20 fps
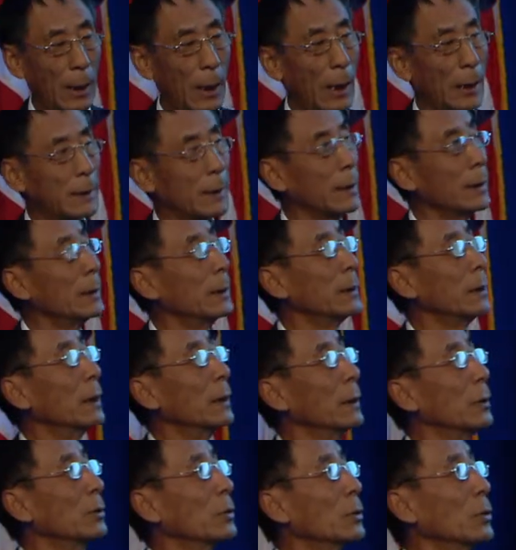I think
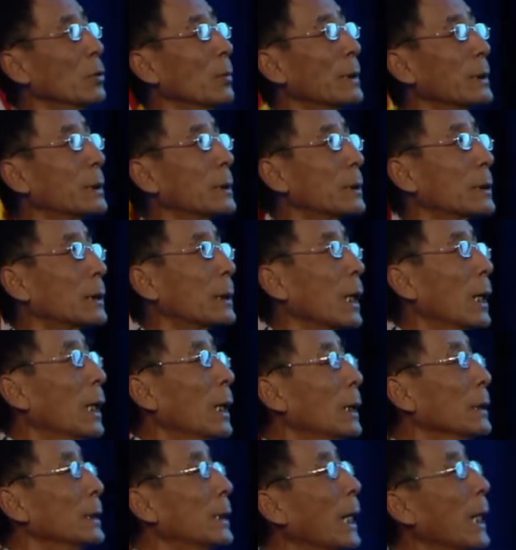you must
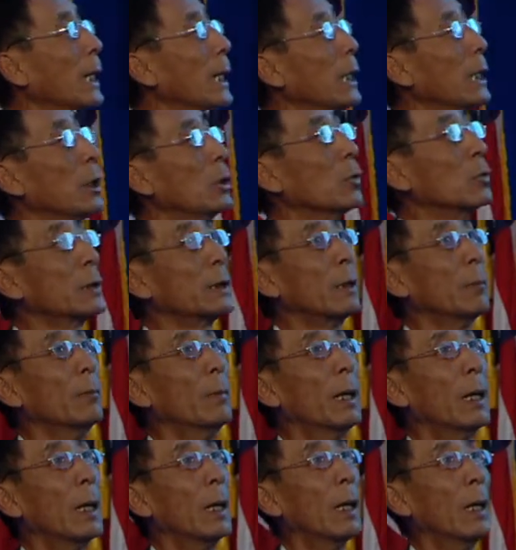take into some
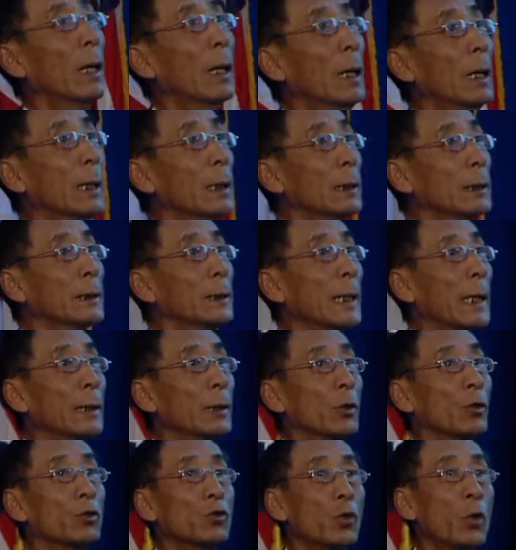
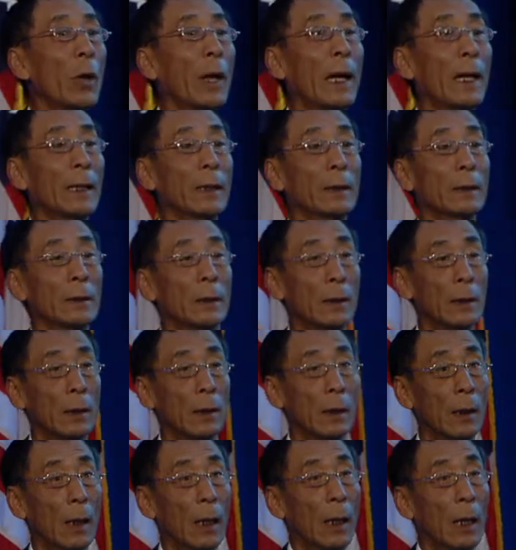general trend.
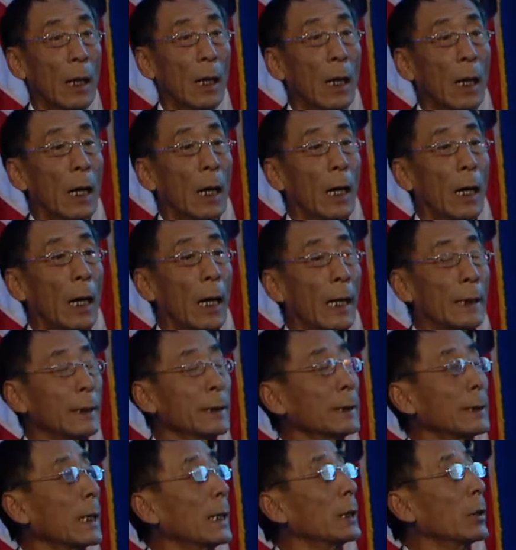I
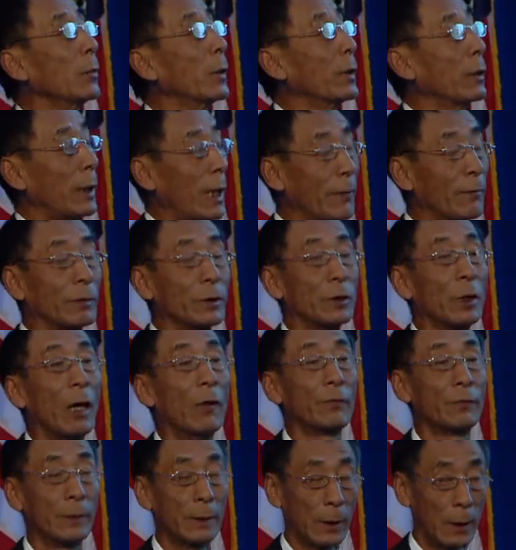think China will have a
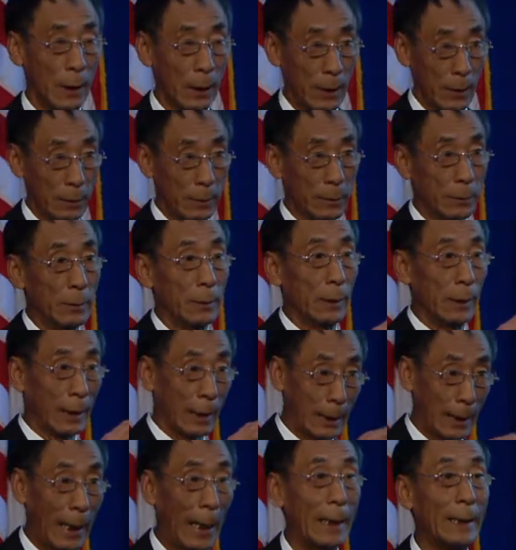soft
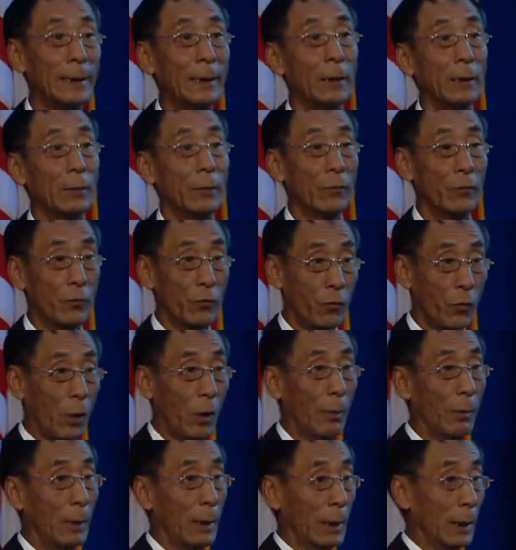landing
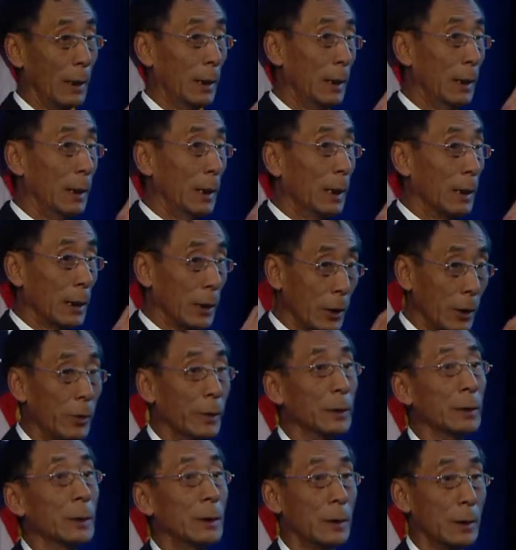from
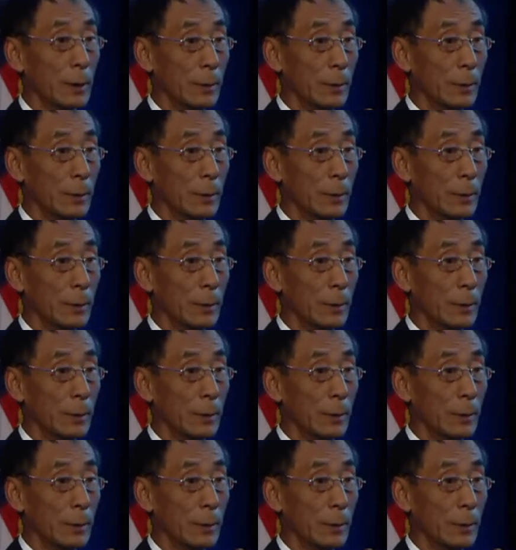current